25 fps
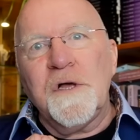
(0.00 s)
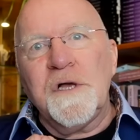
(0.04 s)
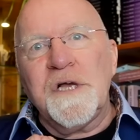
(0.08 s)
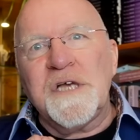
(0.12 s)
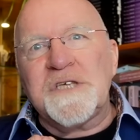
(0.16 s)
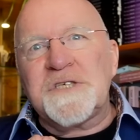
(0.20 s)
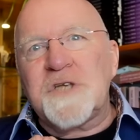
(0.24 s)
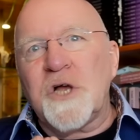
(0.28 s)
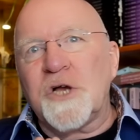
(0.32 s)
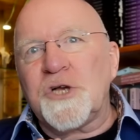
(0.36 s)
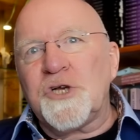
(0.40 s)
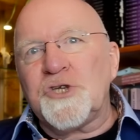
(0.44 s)

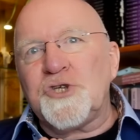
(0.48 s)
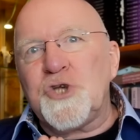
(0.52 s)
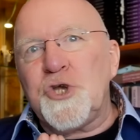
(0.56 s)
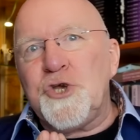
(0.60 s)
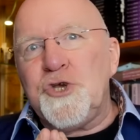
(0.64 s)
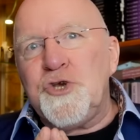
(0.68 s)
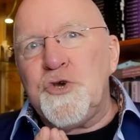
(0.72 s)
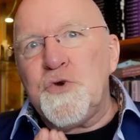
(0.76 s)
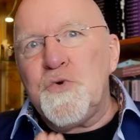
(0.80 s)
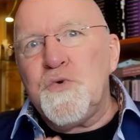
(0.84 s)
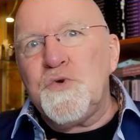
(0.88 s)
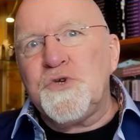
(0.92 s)
It's like a
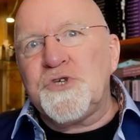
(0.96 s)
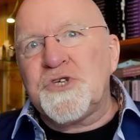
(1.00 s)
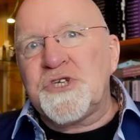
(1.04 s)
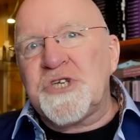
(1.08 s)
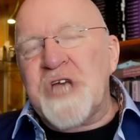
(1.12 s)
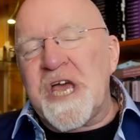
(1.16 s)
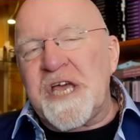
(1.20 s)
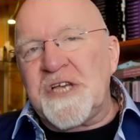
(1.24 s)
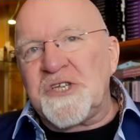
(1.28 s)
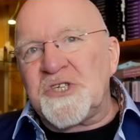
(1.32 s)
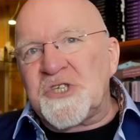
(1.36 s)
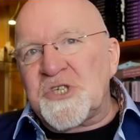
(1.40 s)
huge
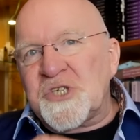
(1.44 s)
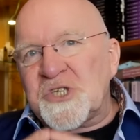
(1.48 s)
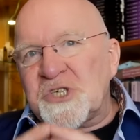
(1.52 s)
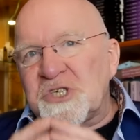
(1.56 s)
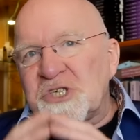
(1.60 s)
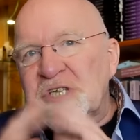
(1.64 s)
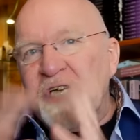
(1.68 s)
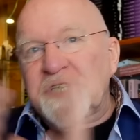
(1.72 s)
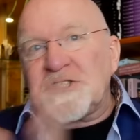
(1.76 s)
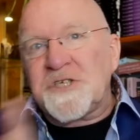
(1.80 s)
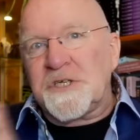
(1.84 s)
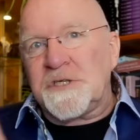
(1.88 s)
zit
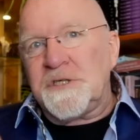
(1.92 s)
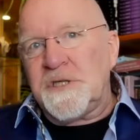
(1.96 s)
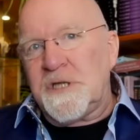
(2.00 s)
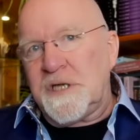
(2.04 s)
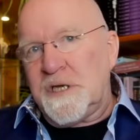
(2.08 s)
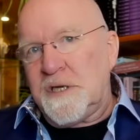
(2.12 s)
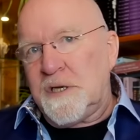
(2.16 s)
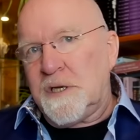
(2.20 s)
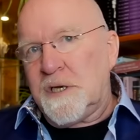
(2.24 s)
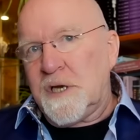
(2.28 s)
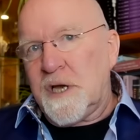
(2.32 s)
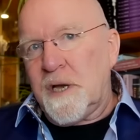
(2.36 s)

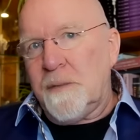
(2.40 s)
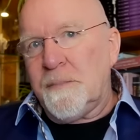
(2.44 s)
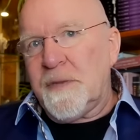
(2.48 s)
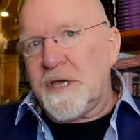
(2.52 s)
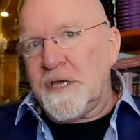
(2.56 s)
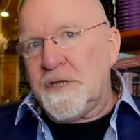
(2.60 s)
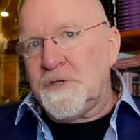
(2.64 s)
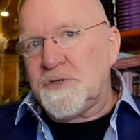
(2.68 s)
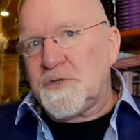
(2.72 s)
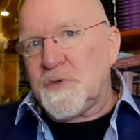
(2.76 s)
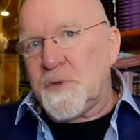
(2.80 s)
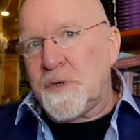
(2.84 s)
suddenly
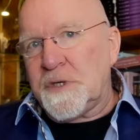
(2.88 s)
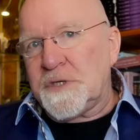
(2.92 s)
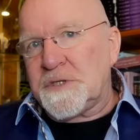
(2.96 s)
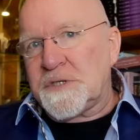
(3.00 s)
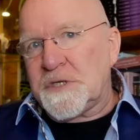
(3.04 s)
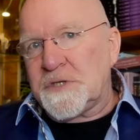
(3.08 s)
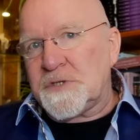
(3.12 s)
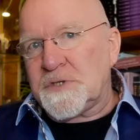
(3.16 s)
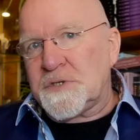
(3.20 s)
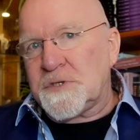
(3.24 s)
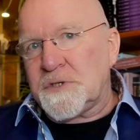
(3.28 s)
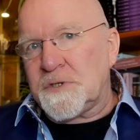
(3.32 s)
coming into
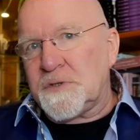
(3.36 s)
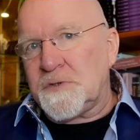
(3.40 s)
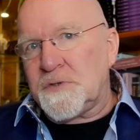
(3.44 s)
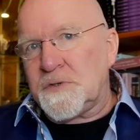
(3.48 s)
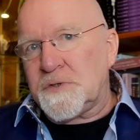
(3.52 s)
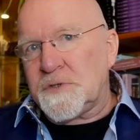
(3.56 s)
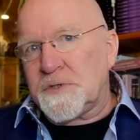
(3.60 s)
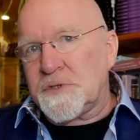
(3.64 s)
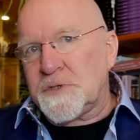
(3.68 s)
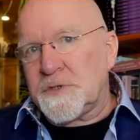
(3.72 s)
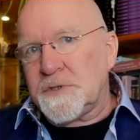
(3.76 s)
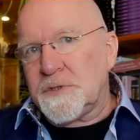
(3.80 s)

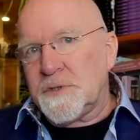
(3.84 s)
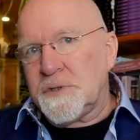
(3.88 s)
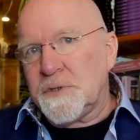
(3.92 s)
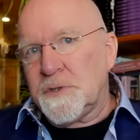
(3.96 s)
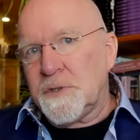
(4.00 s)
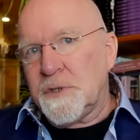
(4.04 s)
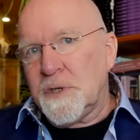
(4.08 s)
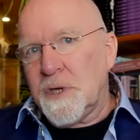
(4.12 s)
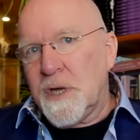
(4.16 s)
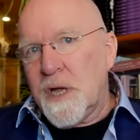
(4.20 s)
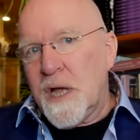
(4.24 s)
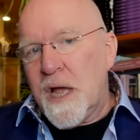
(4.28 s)
existence.
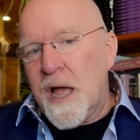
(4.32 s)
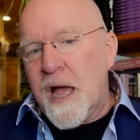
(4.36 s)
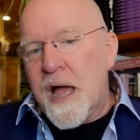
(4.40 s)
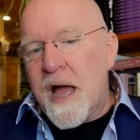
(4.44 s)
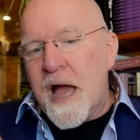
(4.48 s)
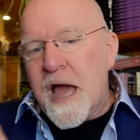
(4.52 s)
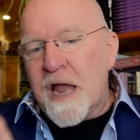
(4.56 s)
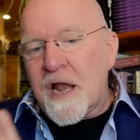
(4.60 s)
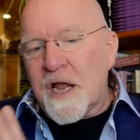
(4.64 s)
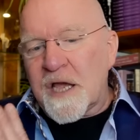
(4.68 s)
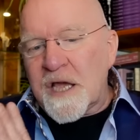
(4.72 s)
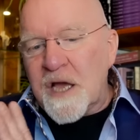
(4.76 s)

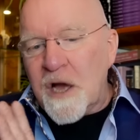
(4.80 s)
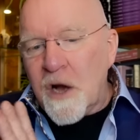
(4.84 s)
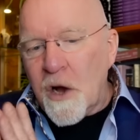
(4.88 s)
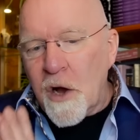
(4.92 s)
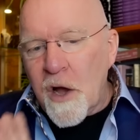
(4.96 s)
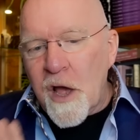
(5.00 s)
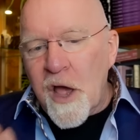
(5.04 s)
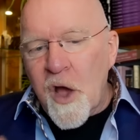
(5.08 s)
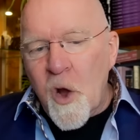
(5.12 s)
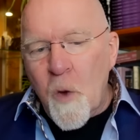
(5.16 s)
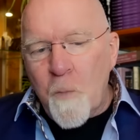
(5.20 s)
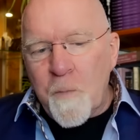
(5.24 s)
And I
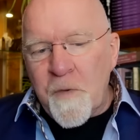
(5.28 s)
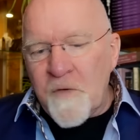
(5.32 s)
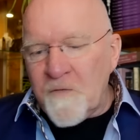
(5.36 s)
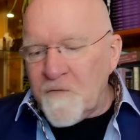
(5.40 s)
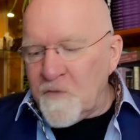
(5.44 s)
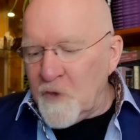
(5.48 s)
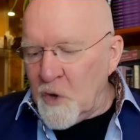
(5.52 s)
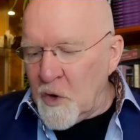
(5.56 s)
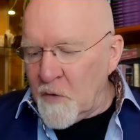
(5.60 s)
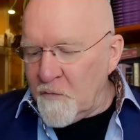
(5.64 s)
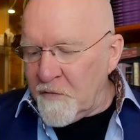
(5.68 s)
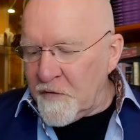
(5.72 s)
can't help but
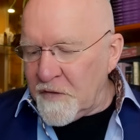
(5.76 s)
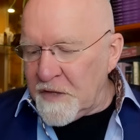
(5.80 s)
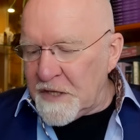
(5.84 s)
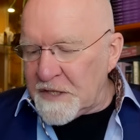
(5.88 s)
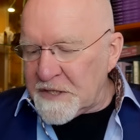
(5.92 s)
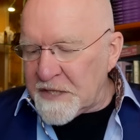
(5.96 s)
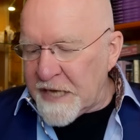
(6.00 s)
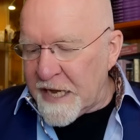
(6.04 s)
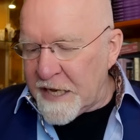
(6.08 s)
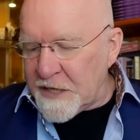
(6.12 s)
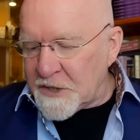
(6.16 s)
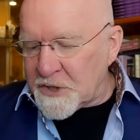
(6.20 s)
feel that
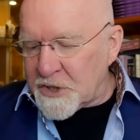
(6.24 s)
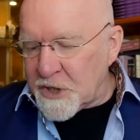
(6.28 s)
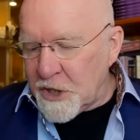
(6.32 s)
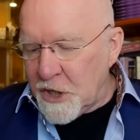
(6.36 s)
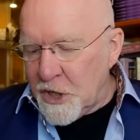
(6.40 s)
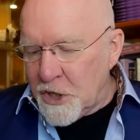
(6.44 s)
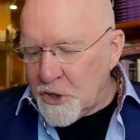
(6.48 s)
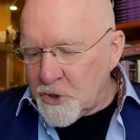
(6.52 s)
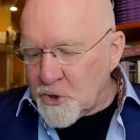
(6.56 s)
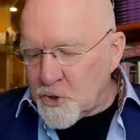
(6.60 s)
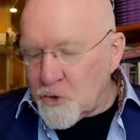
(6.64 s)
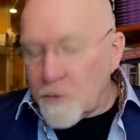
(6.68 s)
this has
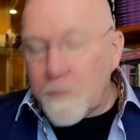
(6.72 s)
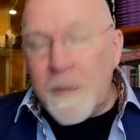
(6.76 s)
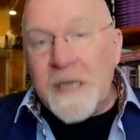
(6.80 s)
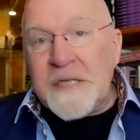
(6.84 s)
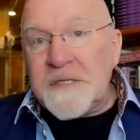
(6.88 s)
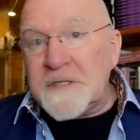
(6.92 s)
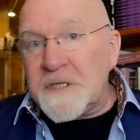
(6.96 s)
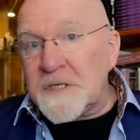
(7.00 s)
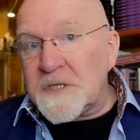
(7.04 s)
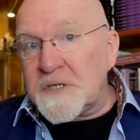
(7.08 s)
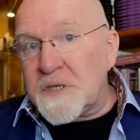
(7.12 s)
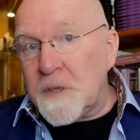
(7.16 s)

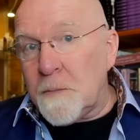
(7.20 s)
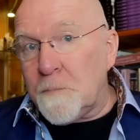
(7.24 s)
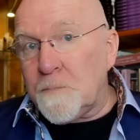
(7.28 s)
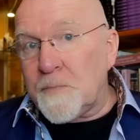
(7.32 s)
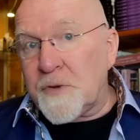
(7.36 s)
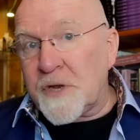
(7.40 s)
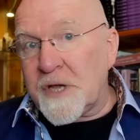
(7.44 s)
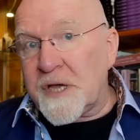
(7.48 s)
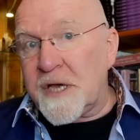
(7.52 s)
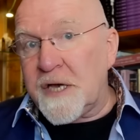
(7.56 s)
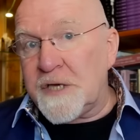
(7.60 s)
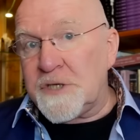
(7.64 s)
tremendous
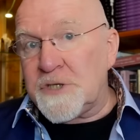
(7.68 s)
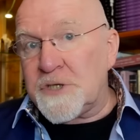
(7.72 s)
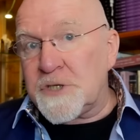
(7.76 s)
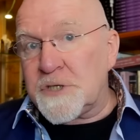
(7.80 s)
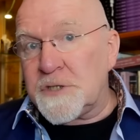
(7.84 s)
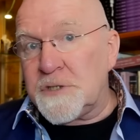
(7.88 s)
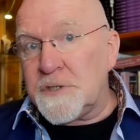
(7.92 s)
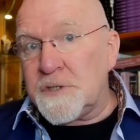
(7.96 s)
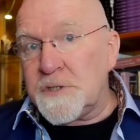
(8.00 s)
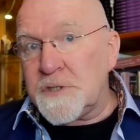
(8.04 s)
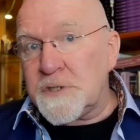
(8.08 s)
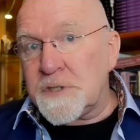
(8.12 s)

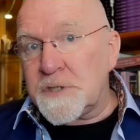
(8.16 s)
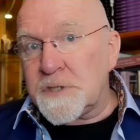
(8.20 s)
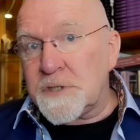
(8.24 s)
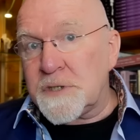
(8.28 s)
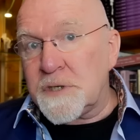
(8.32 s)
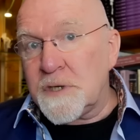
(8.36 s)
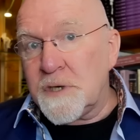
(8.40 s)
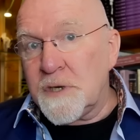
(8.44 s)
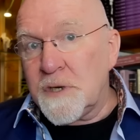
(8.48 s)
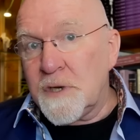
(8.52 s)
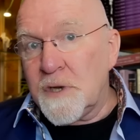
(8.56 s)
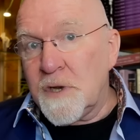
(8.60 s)

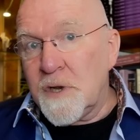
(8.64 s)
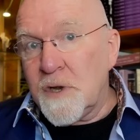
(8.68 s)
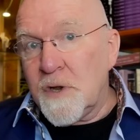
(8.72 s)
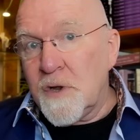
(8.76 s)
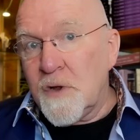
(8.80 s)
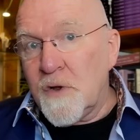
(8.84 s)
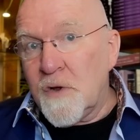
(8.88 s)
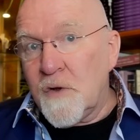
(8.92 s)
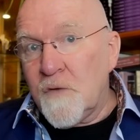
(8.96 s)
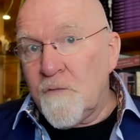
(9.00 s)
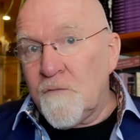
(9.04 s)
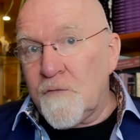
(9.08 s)
implications
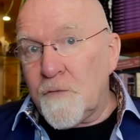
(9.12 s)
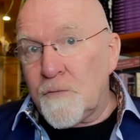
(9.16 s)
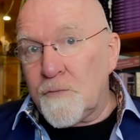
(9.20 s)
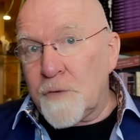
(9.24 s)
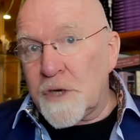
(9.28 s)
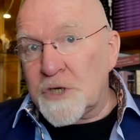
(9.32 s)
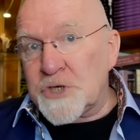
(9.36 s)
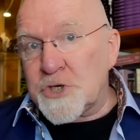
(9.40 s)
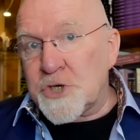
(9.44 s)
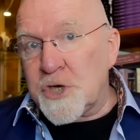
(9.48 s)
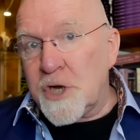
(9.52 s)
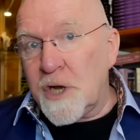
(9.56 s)
for
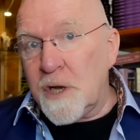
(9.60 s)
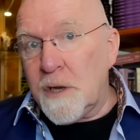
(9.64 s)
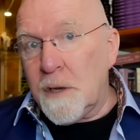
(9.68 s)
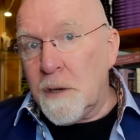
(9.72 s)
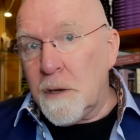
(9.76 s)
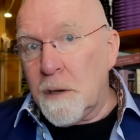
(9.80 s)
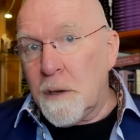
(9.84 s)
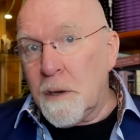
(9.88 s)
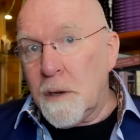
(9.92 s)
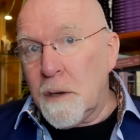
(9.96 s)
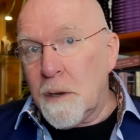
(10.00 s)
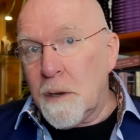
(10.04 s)
Russia.